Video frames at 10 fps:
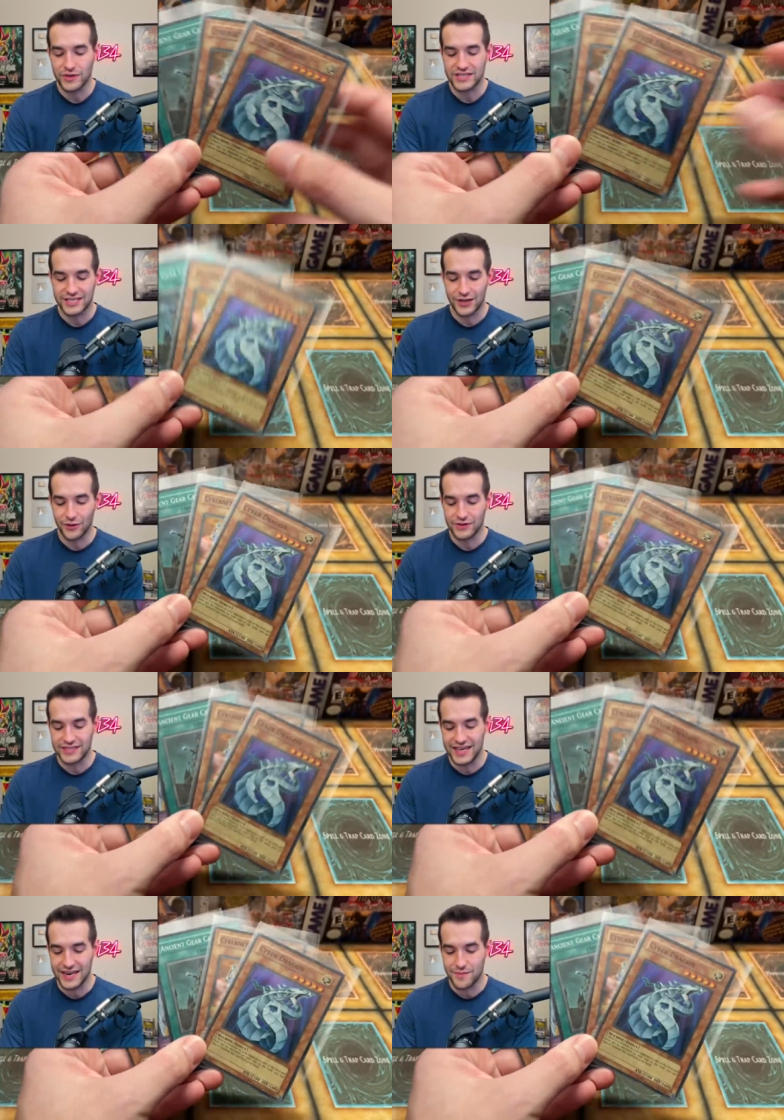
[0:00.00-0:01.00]
still
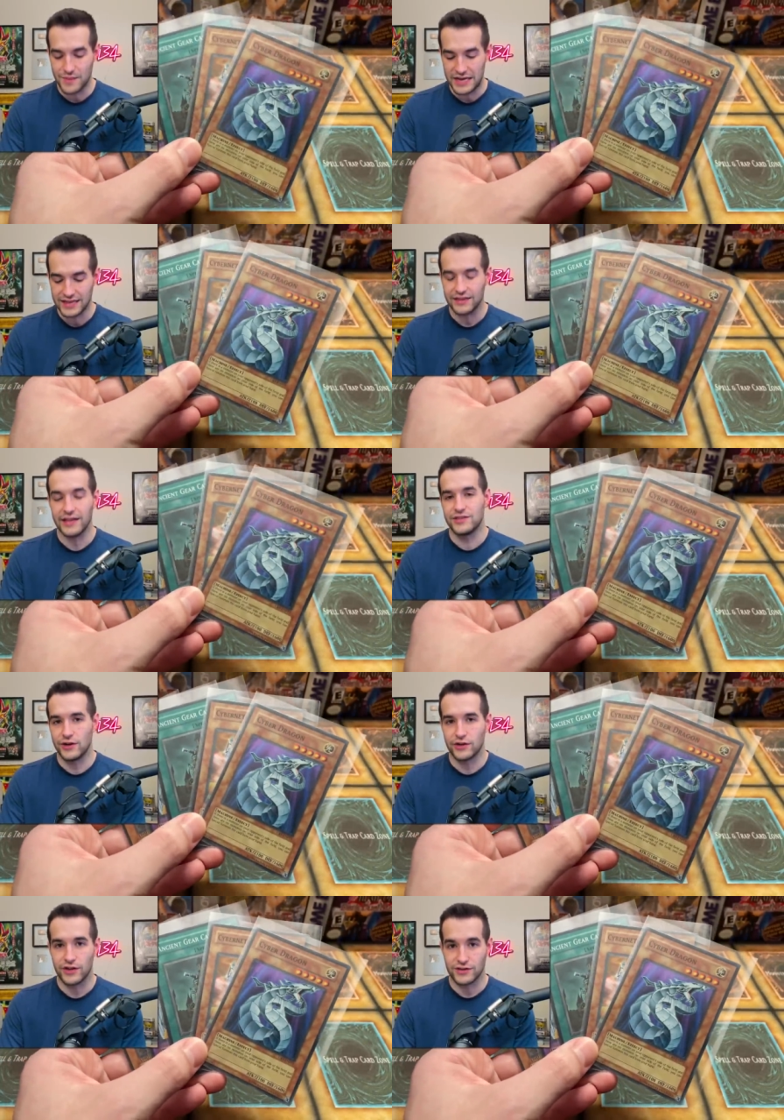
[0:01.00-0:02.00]
didn't beat the
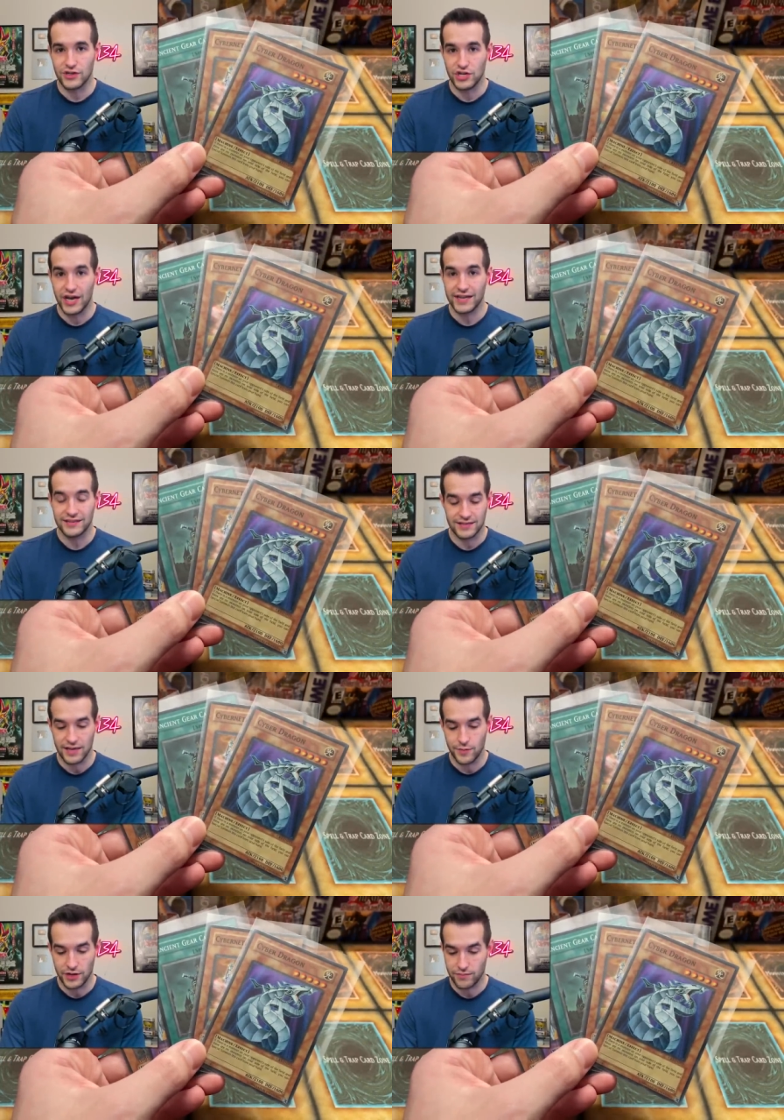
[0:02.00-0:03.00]
legendary collection GX. It's
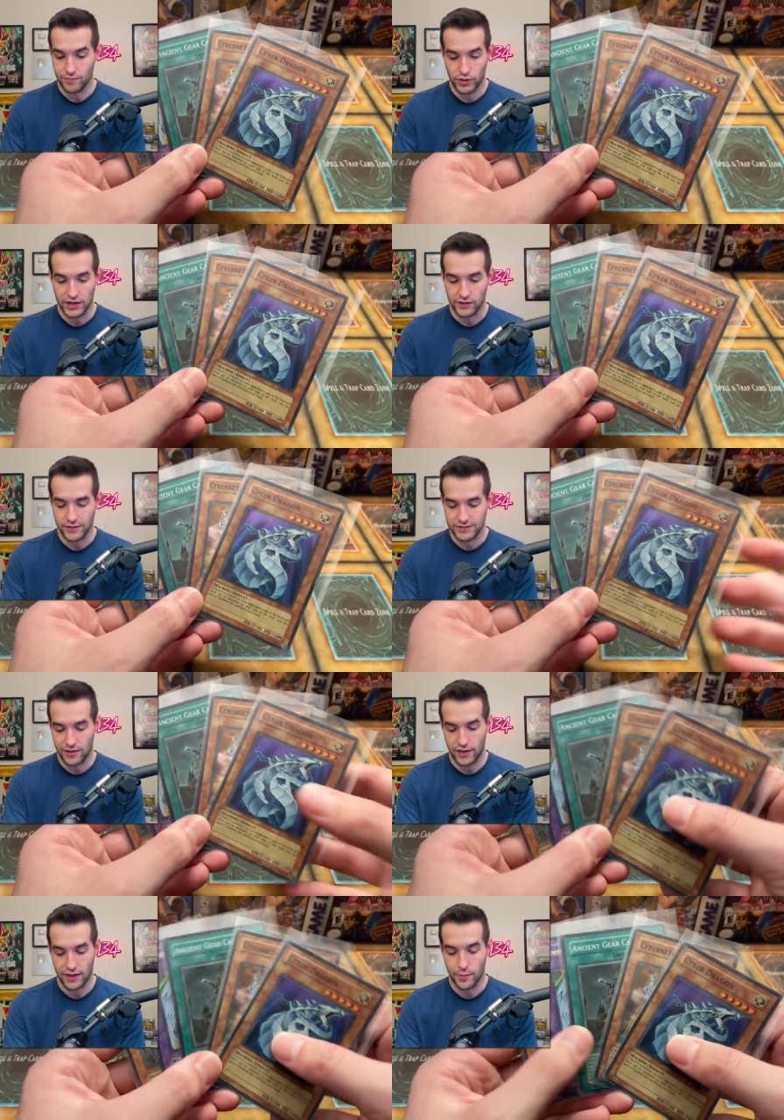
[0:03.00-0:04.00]
gonna be pretty close, I think,